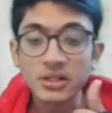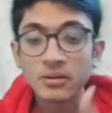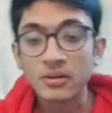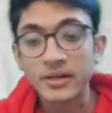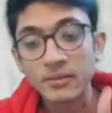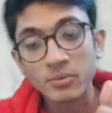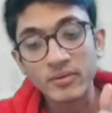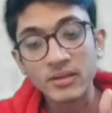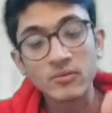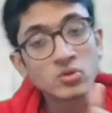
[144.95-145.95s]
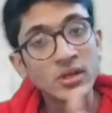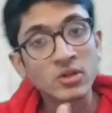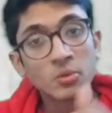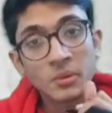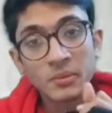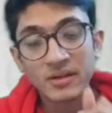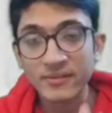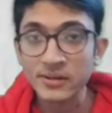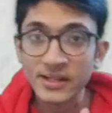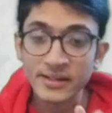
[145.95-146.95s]
It provides future economic benefits
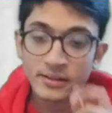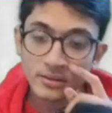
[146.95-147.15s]
and it is in